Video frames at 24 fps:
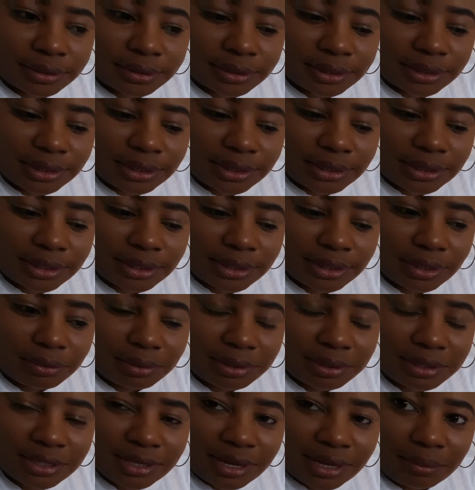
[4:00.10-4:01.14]
In
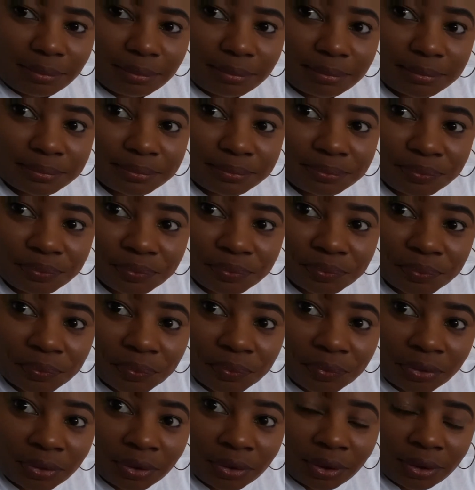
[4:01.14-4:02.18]
autumn,
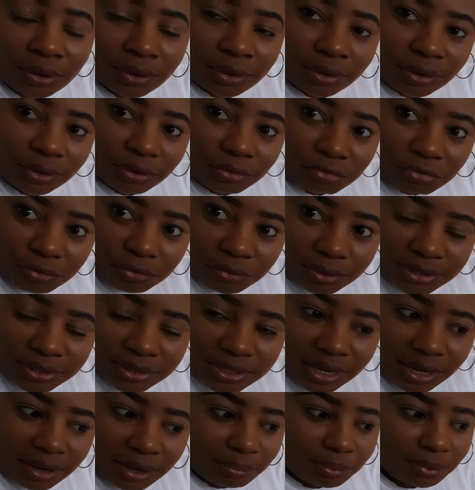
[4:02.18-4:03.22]
if you
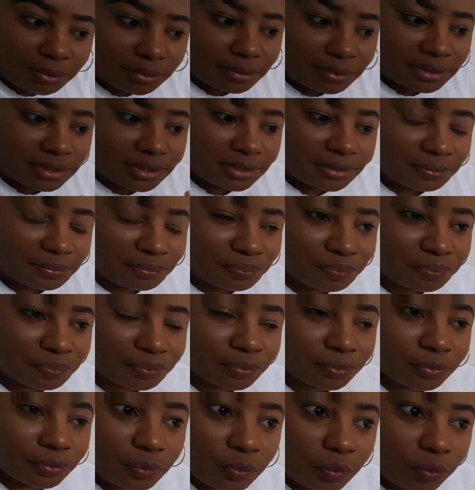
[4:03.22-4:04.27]
want apples,
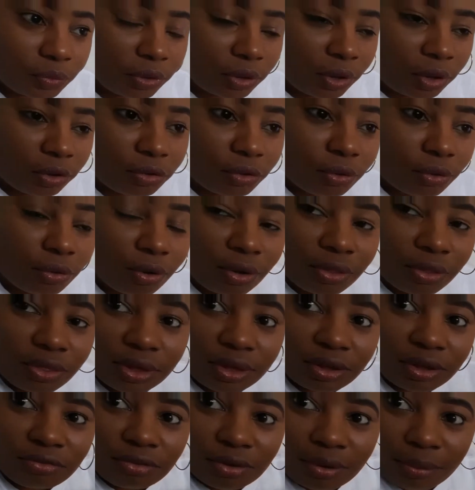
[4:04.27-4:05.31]
you go, they
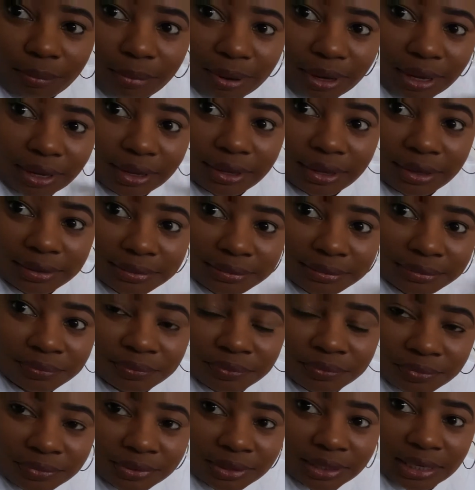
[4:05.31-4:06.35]
give you a bag,
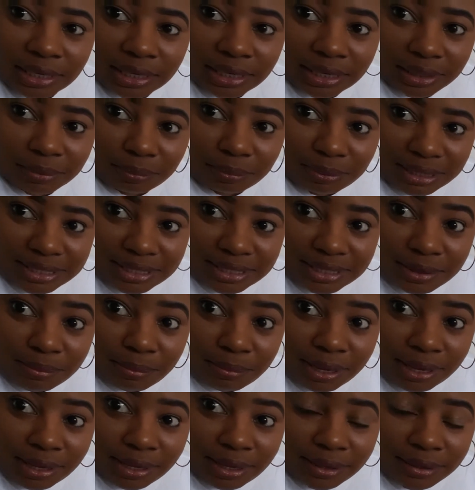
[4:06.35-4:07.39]
like plastic
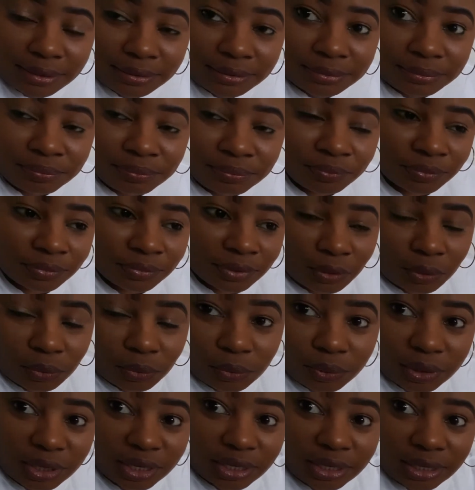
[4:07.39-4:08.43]
bag.
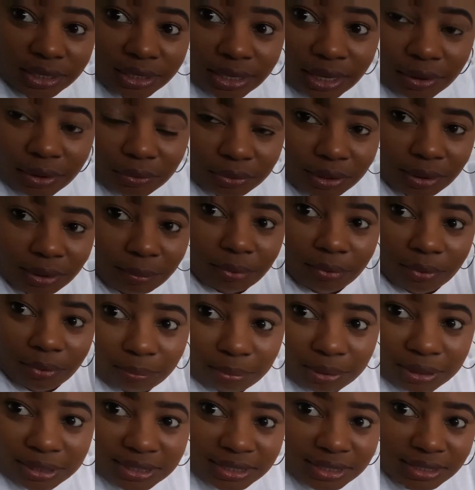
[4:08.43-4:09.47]
Ukiingia unapewa
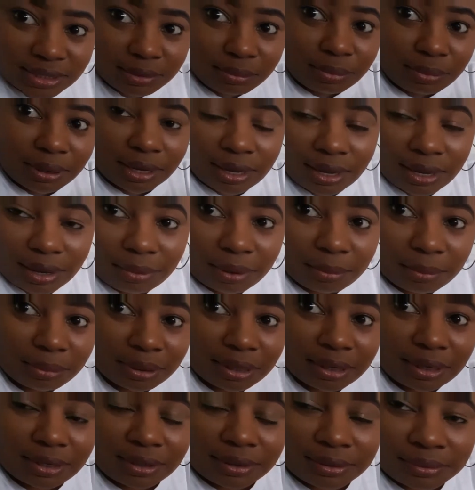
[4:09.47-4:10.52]
plastic bag kama
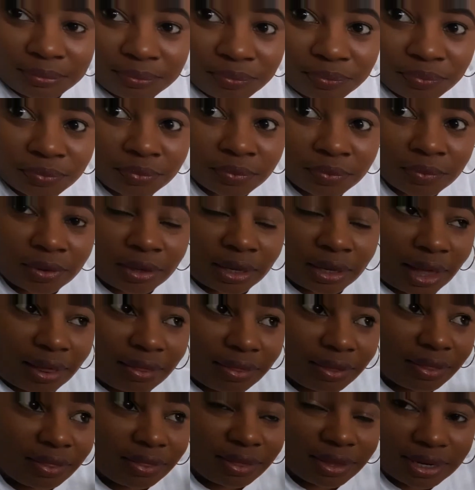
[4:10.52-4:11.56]
mbili.
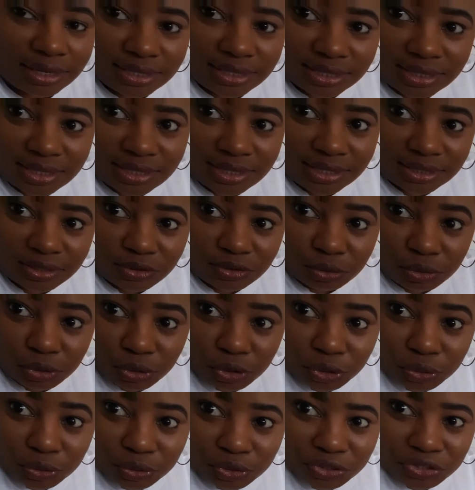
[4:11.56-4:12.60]
And then there is these 2
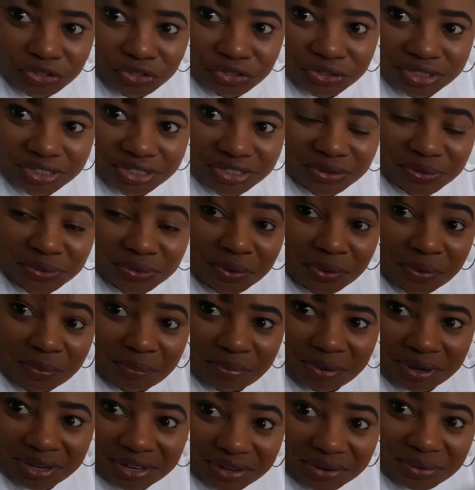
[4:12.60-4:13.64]
short trees, you go
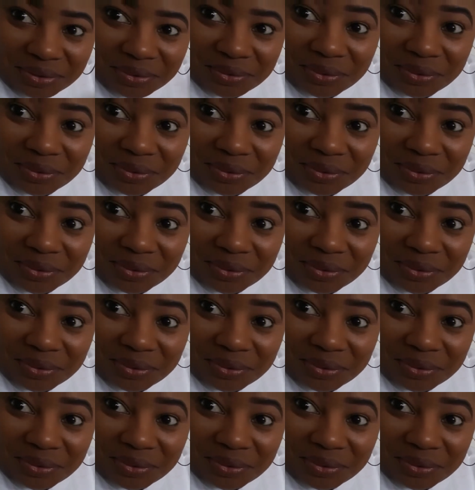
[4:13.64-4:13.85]
picking.